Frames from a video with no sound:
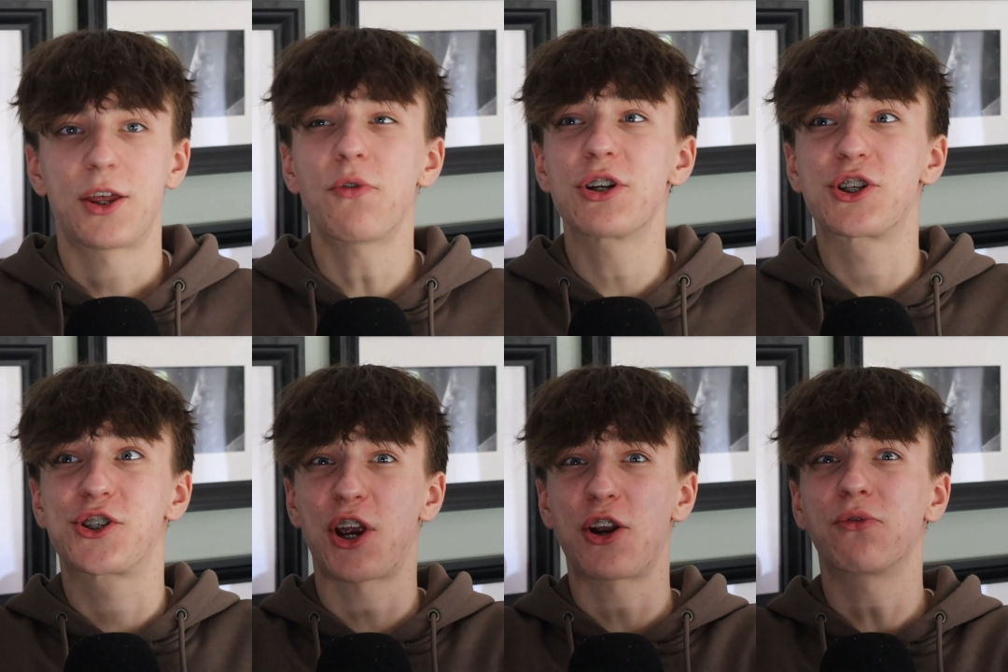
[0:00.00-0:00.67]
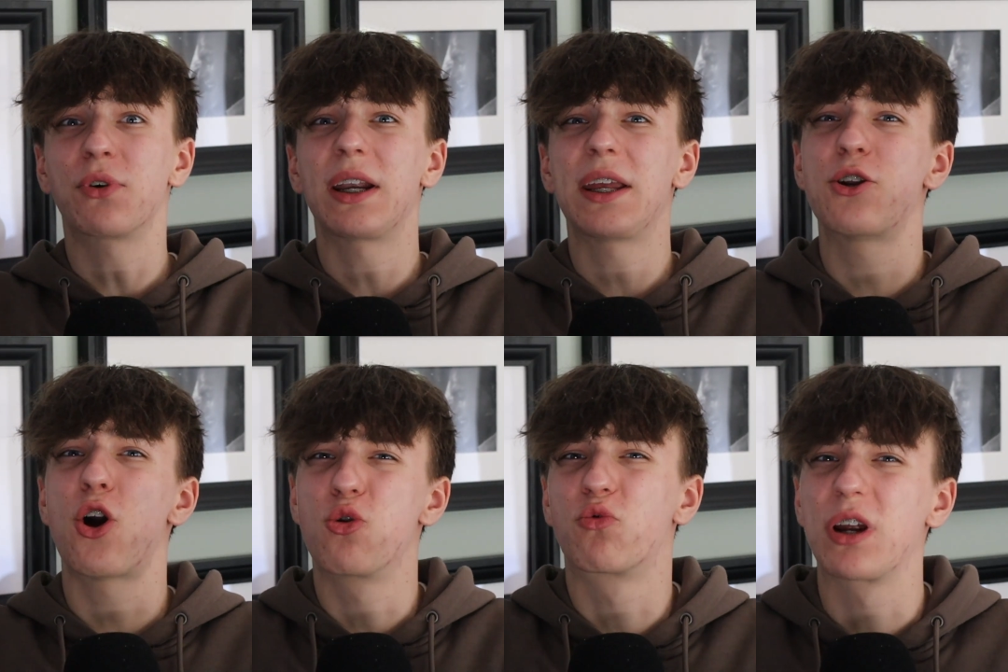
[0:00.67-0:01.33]
is generally
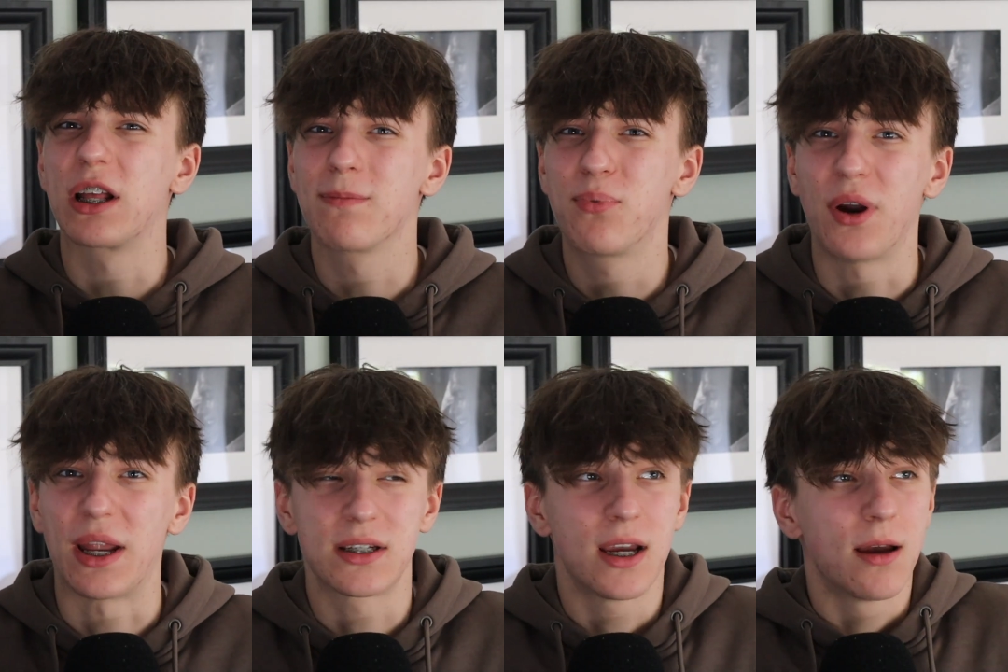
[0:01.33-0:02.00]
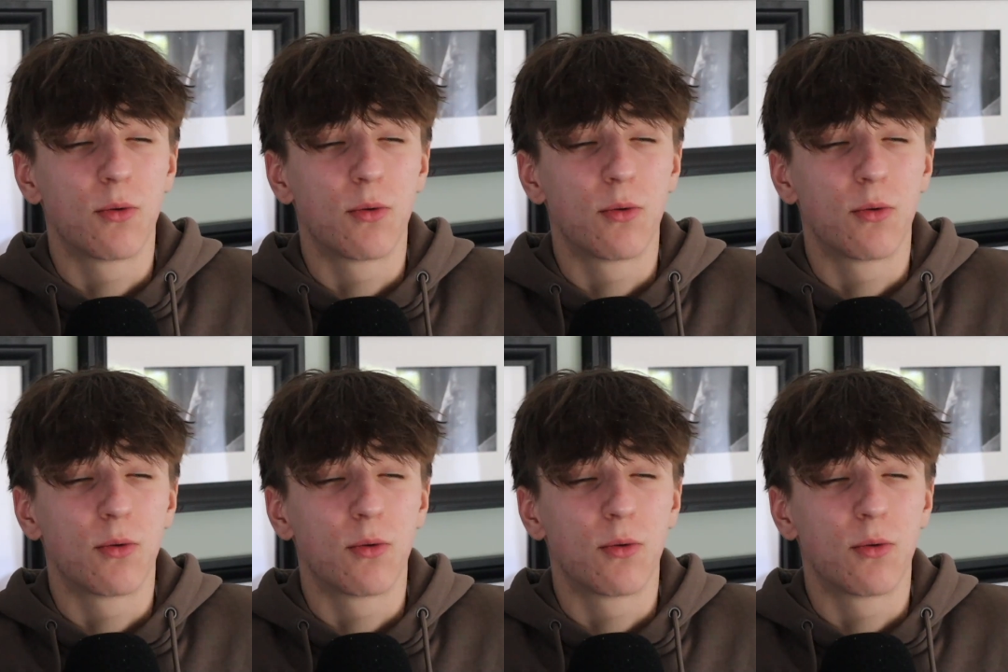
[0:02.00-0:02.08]
no real point.